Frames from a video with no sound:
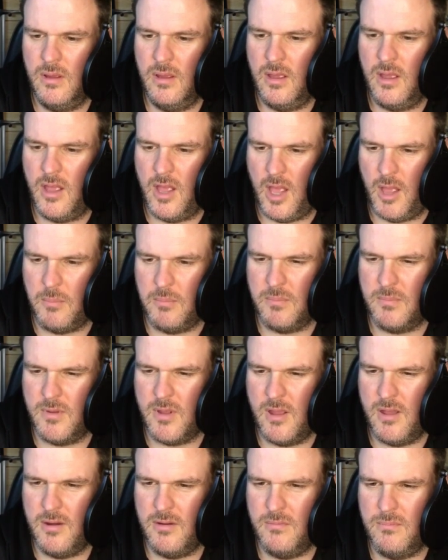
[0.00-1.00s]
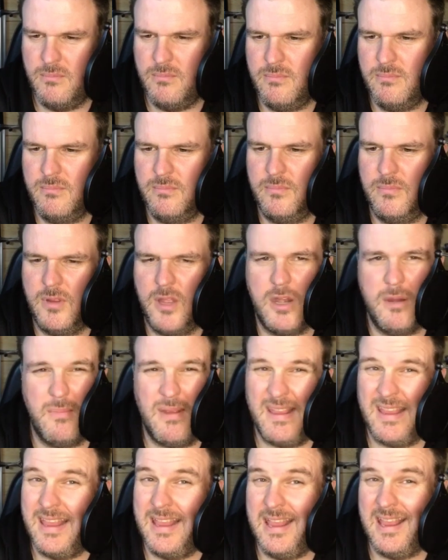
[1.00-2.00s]
I'm kind of going to
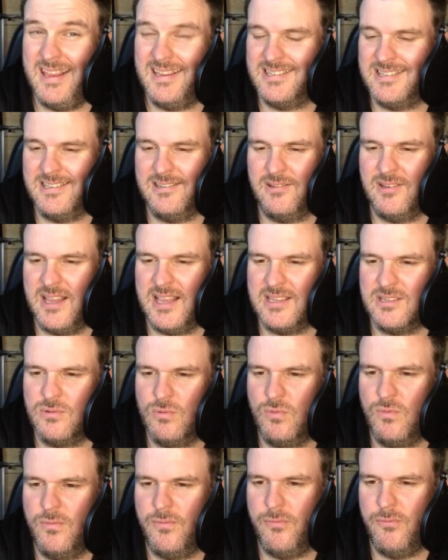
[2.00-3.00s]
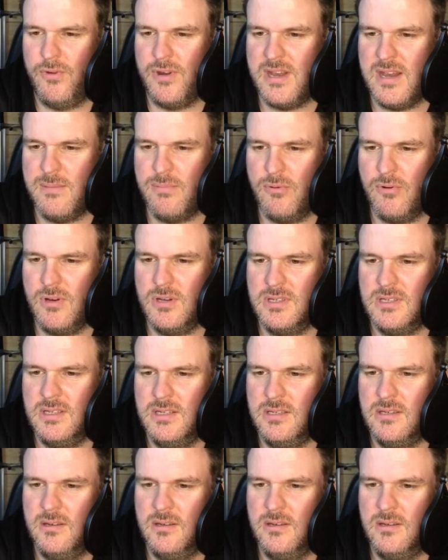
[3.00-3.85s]
make a guess, and that's all 3D printed.